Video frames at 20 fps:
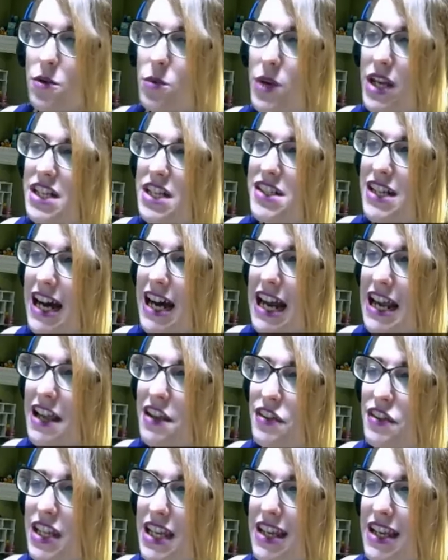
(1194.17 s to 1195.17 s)
which I
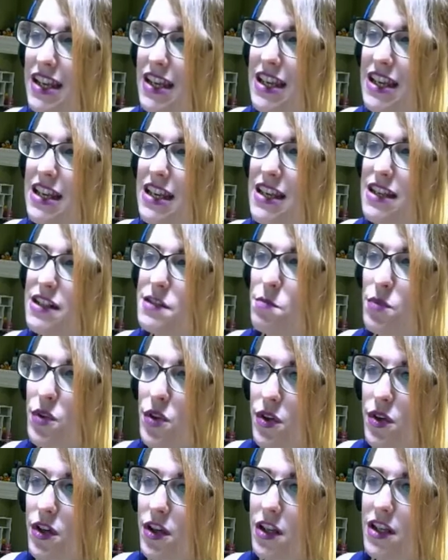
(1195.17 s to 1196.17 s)
think is
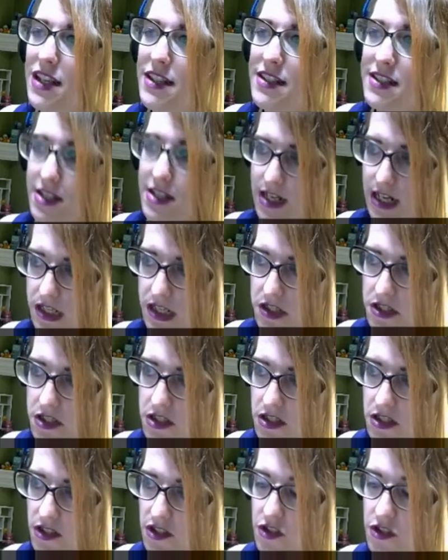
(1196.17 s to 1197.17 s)
pretty
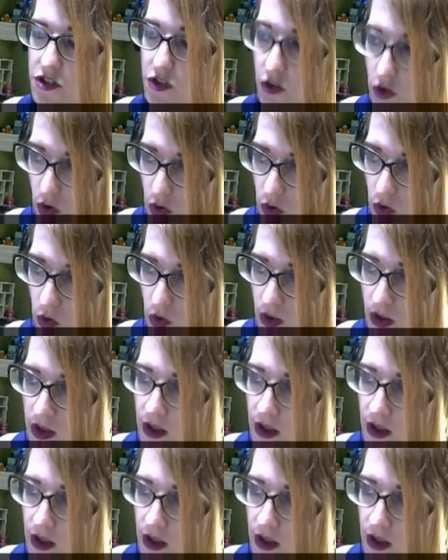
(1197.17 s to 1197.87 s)
sketch. So